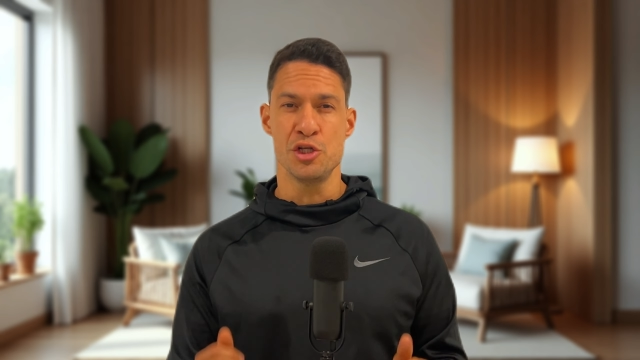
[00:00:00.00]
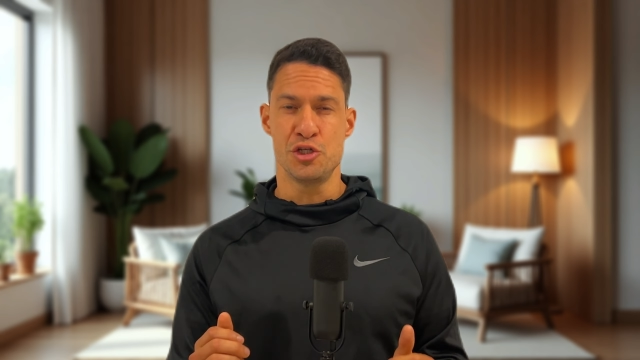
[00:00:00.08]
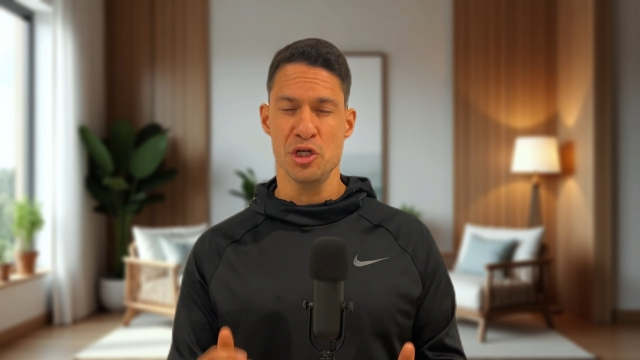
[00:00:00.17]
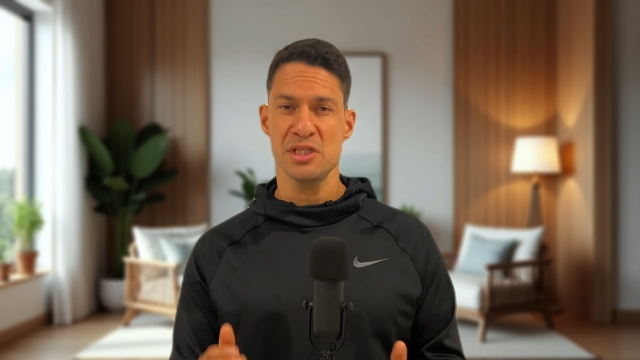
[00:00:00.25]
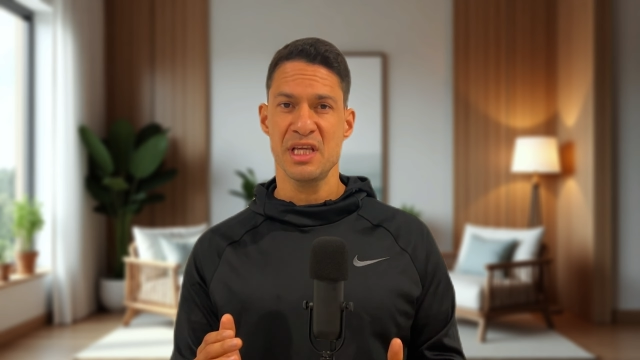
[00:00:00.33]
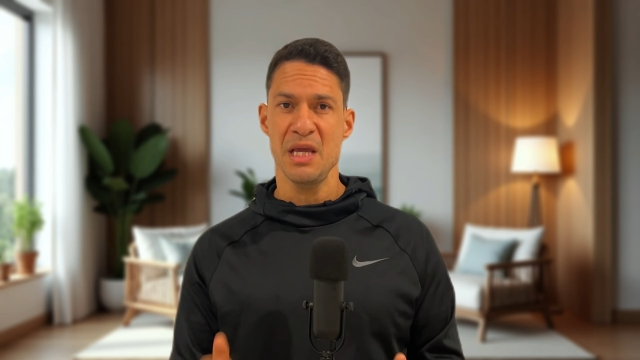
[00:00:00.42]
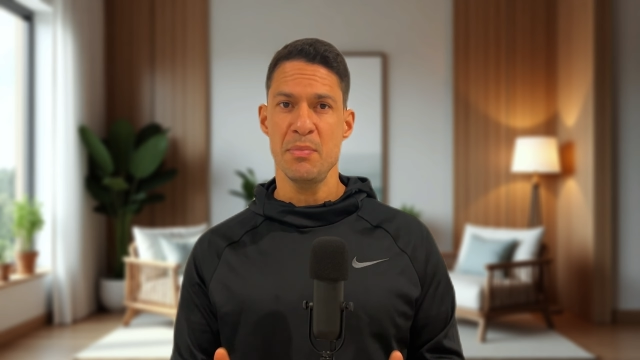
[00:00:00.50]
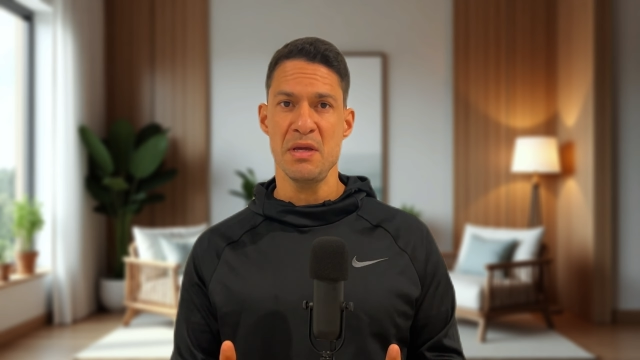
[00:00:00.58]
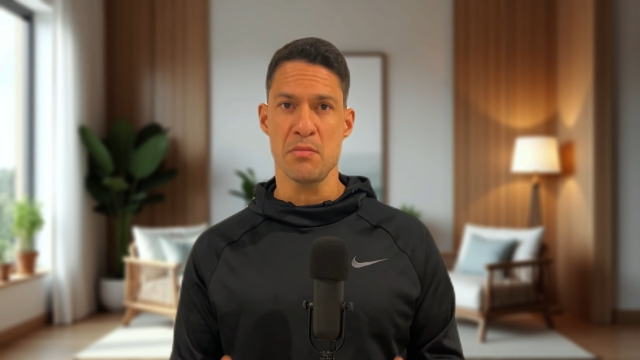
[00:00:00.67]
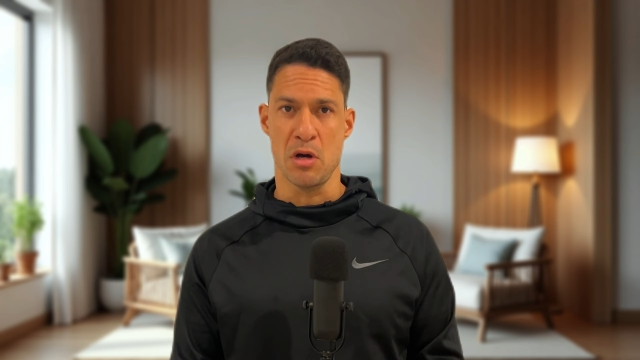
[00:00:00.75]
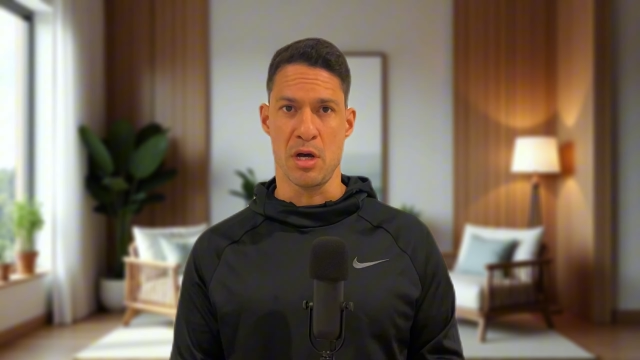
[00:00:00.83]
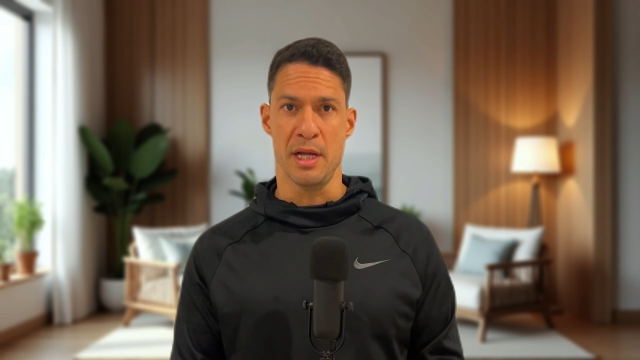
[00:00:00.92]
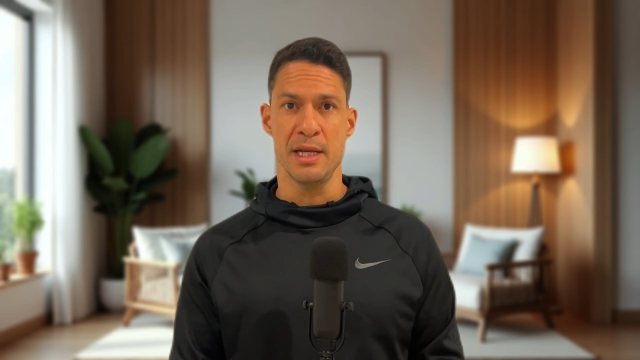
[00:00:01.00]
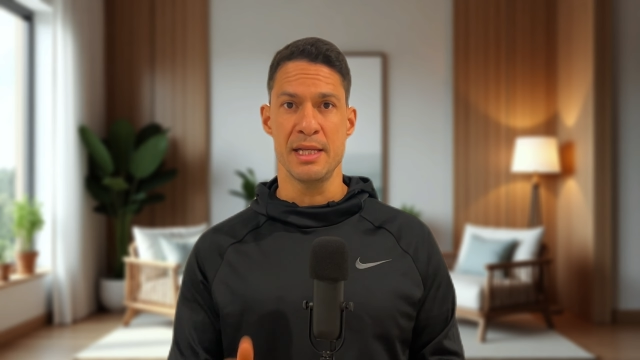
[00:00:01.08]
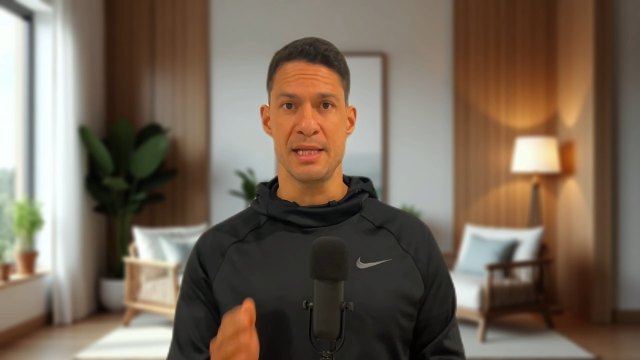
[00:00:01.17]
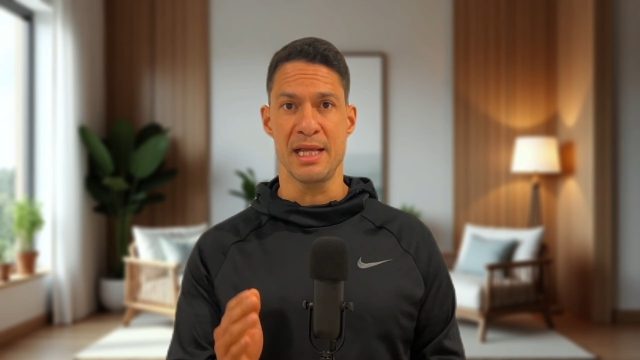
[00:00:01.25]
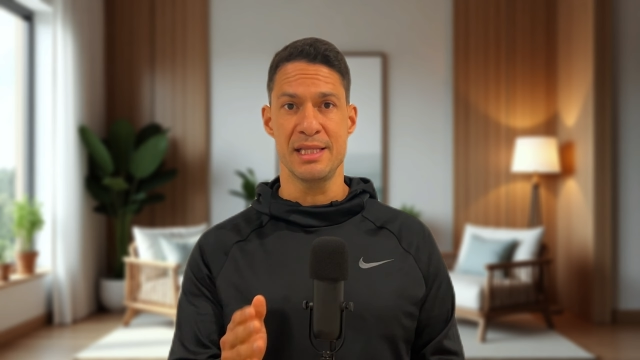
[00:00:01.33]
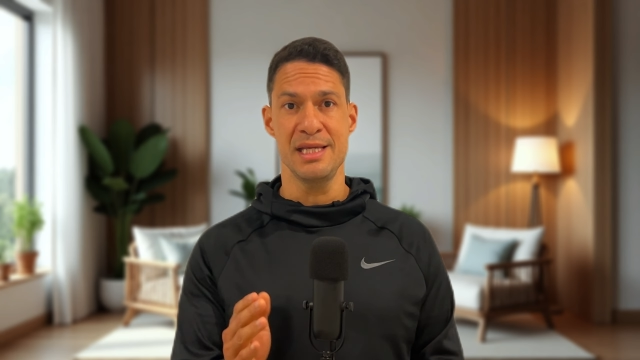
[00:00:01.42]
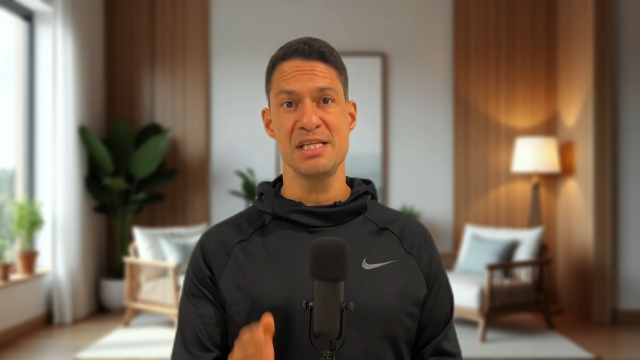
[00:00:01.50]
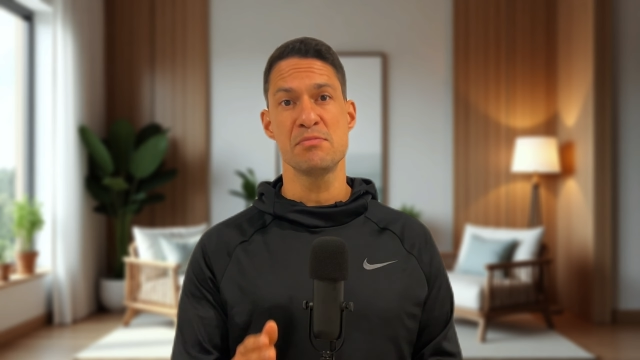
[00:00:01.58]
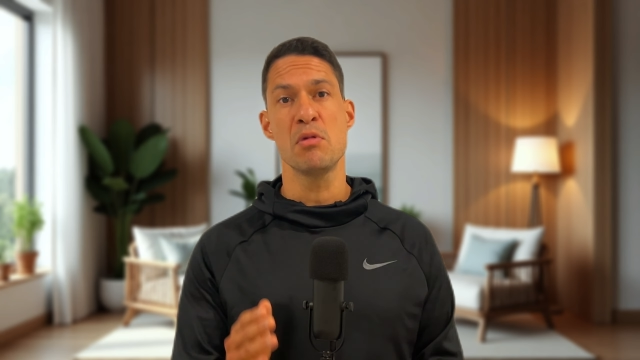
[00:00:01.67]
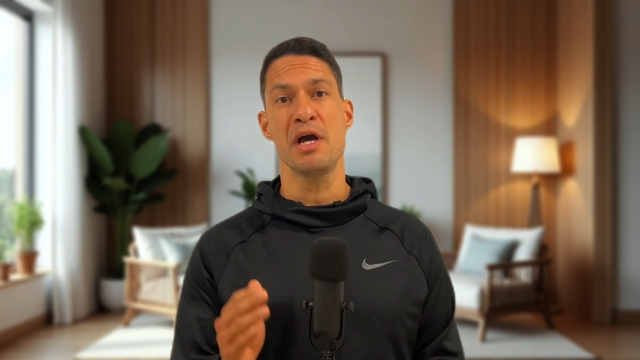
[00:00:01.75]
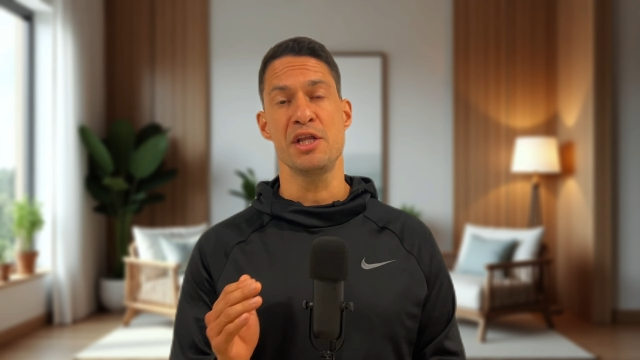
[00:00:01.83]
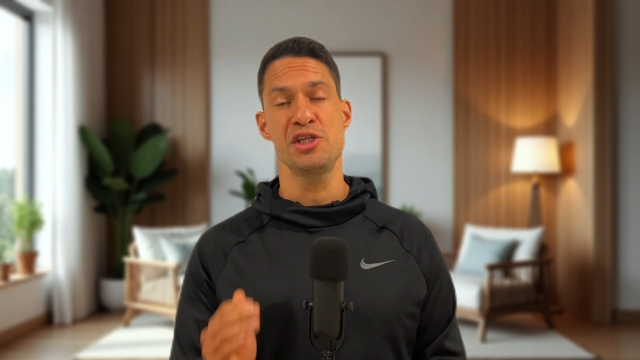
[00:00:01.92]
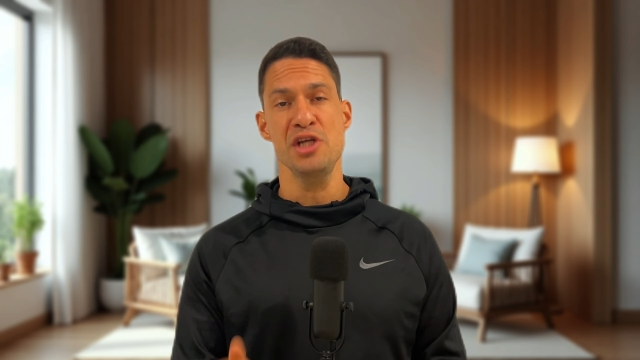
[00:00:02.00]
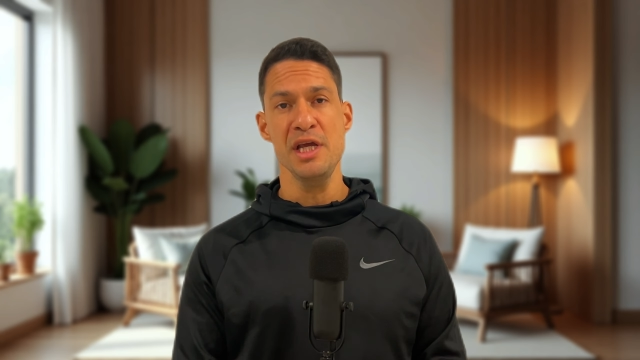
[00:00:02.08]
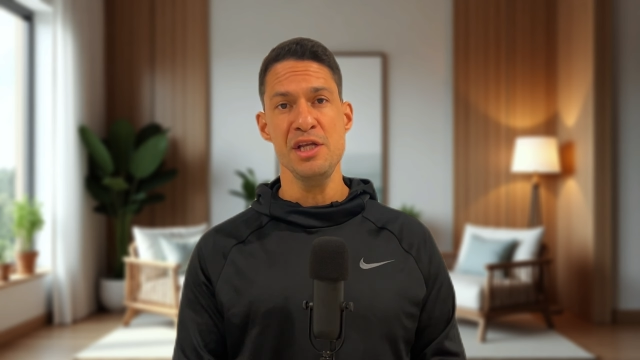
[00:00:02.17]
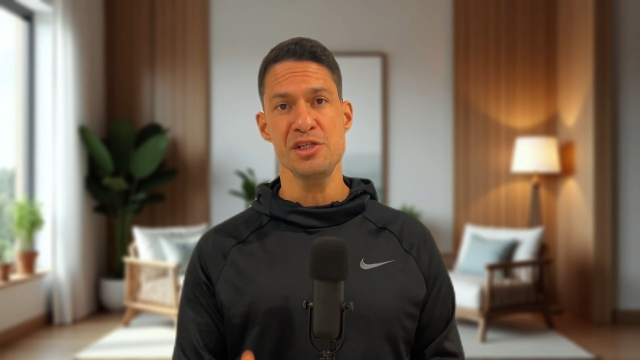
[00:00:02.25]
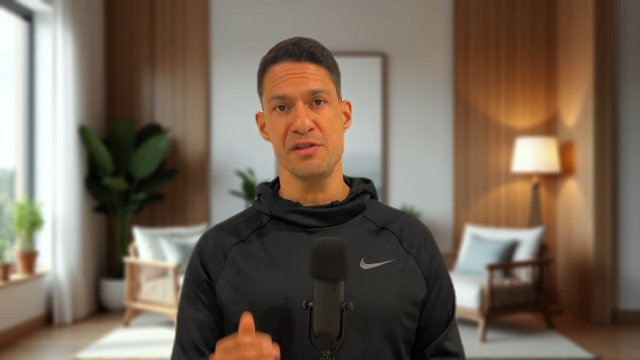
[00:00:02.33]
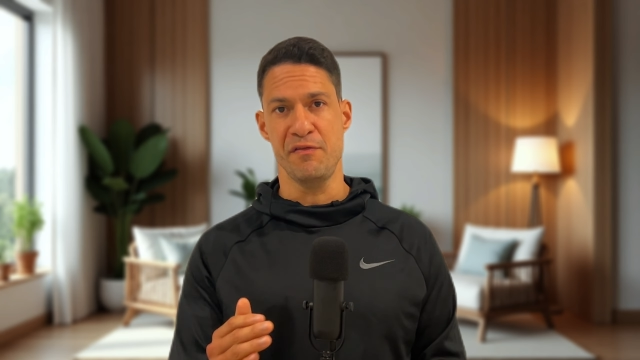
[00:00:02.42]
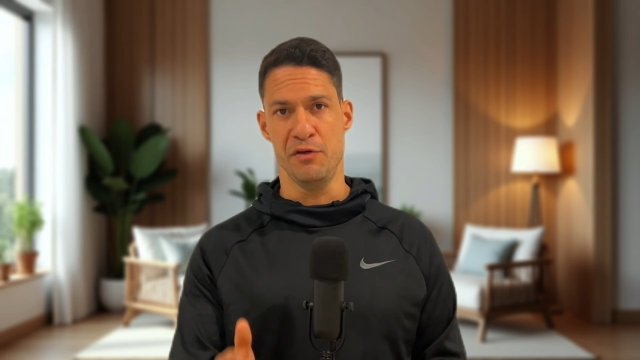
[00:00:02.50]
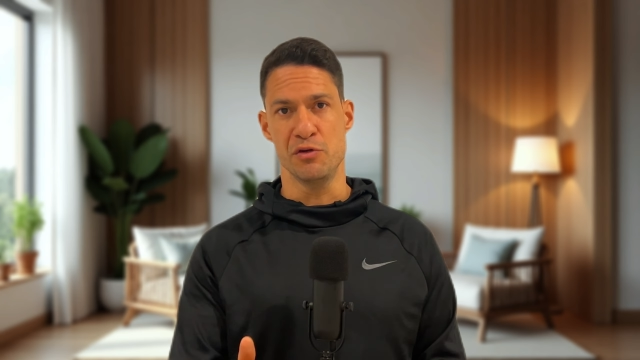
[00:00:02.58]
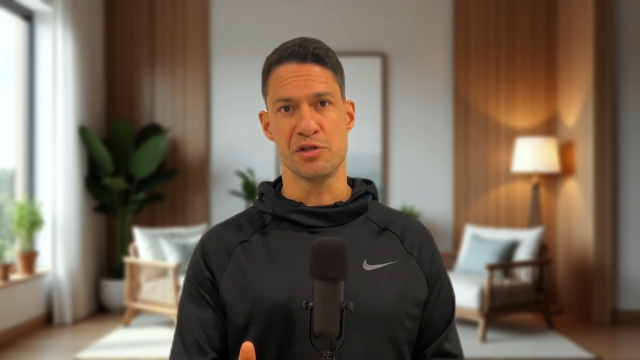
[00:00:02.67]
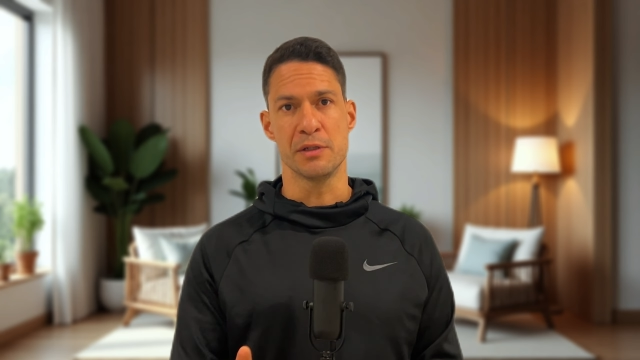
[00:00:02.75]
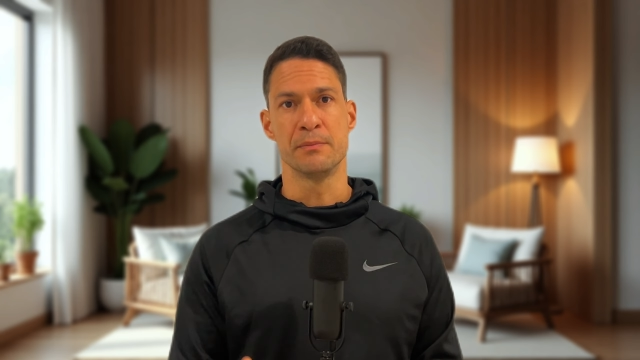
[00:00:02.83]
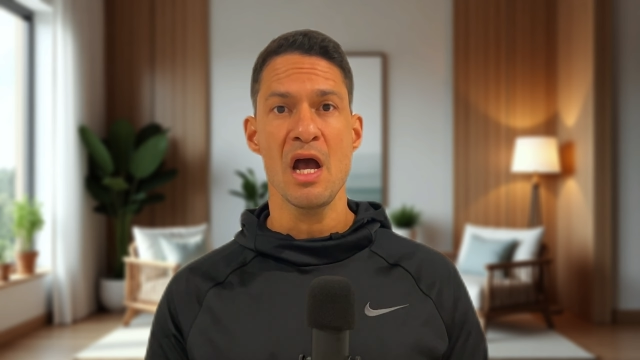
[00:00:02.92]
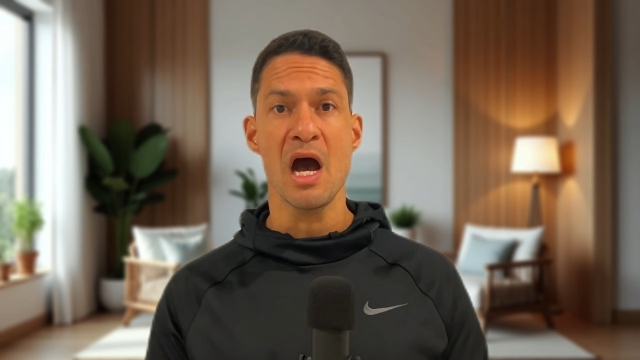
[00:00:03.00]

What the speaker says: Just keep in mind that this might change in the future.